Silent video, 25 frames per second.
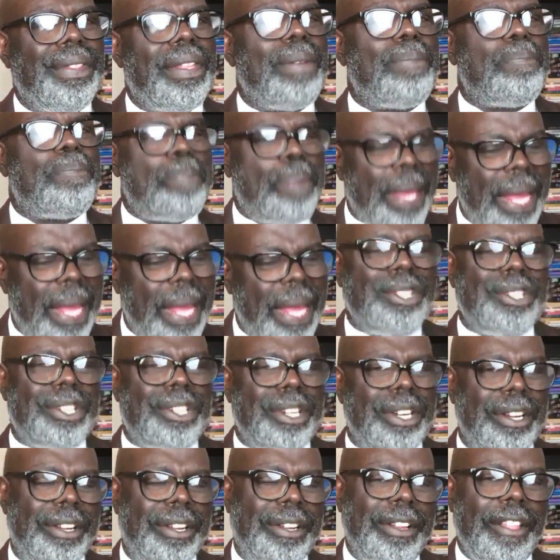the
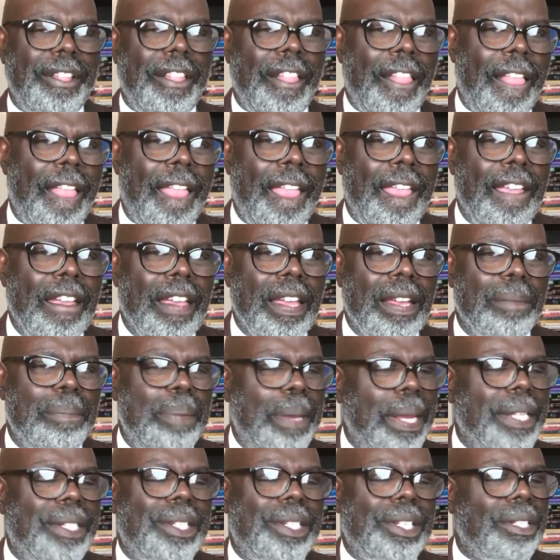picture,
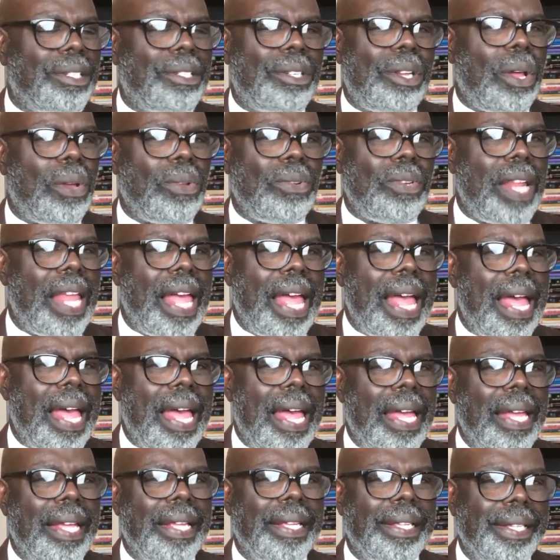pictures don't
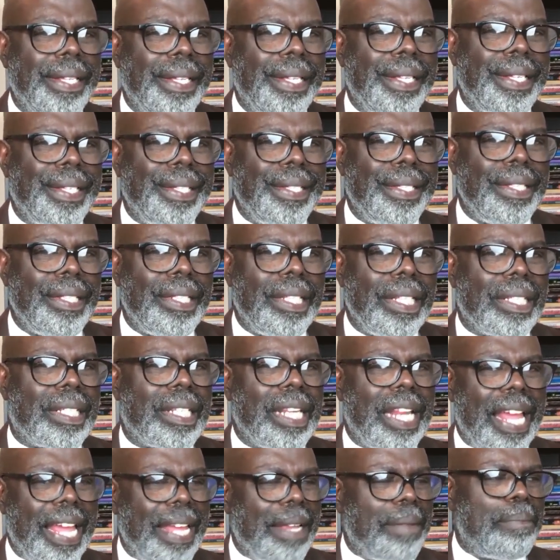lie. Just
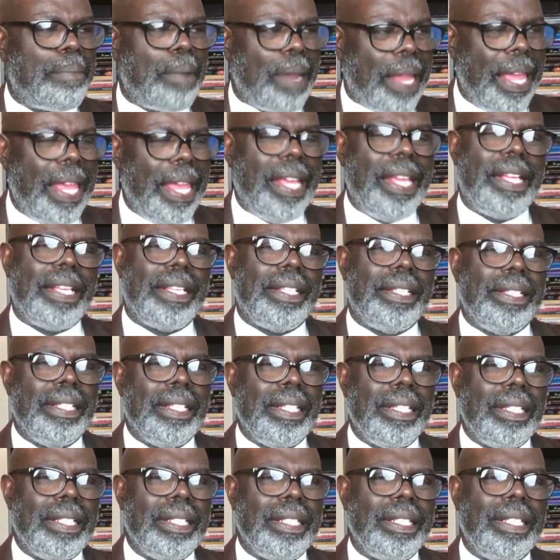like Blake
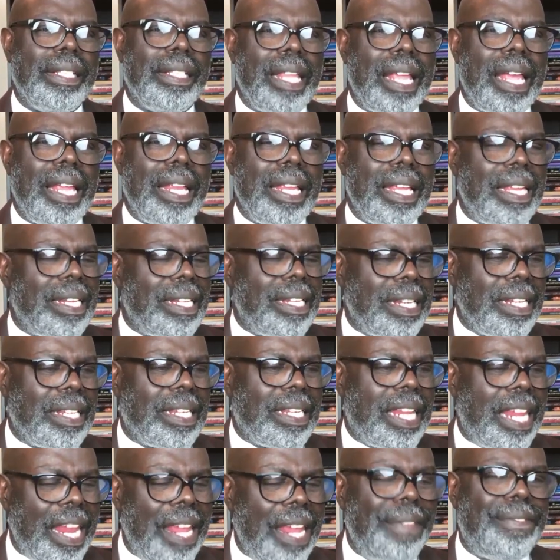
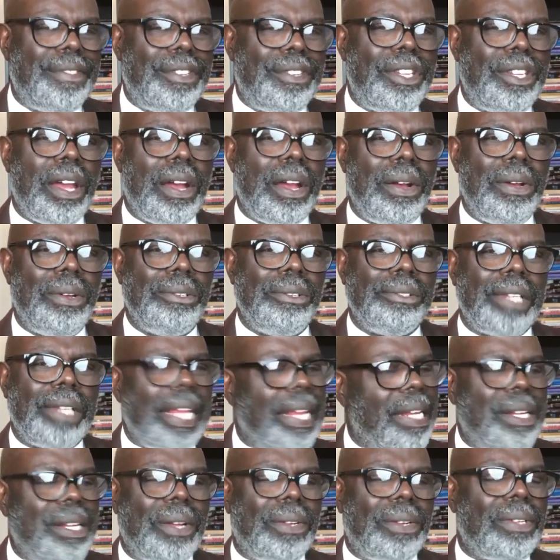and Keith Jones,
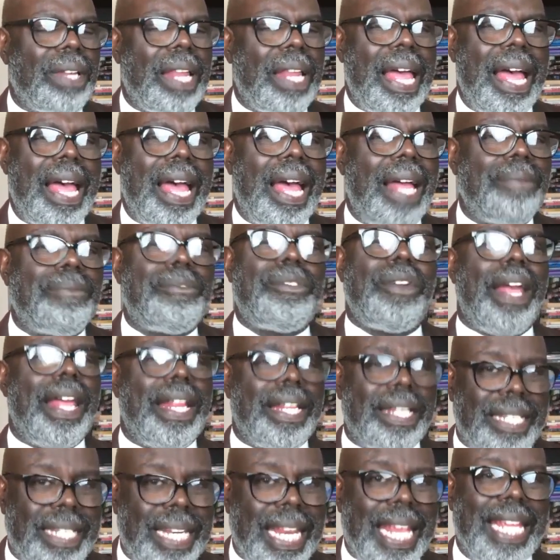it don't lie. I'm
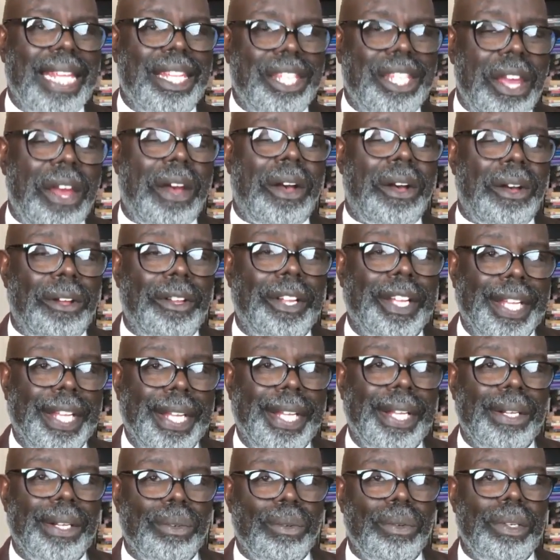trying to tell y'all.
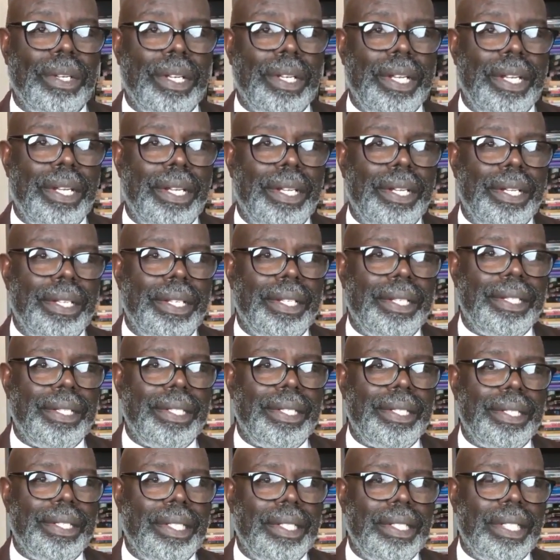
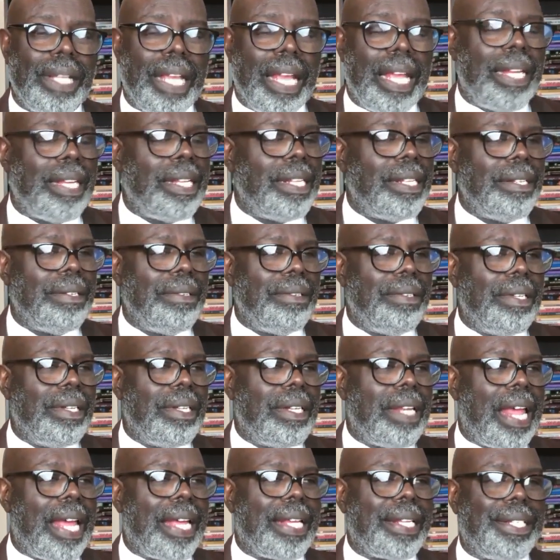And
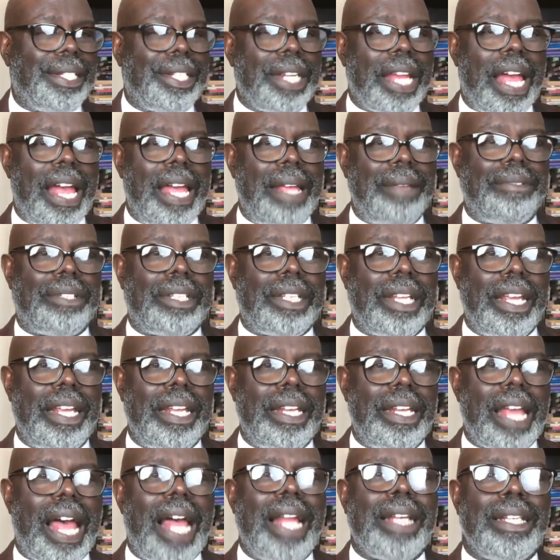like Jive
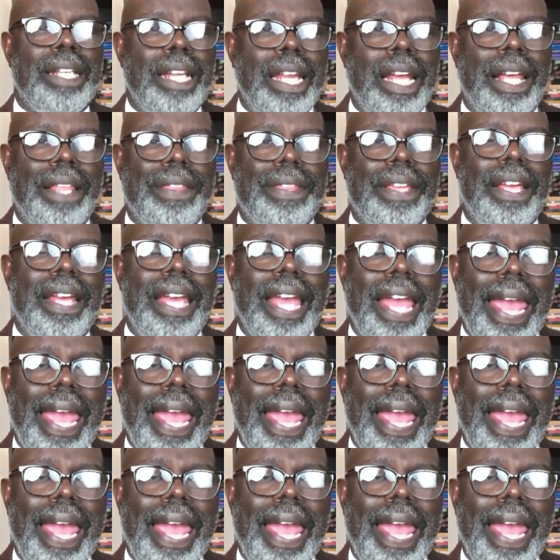said, another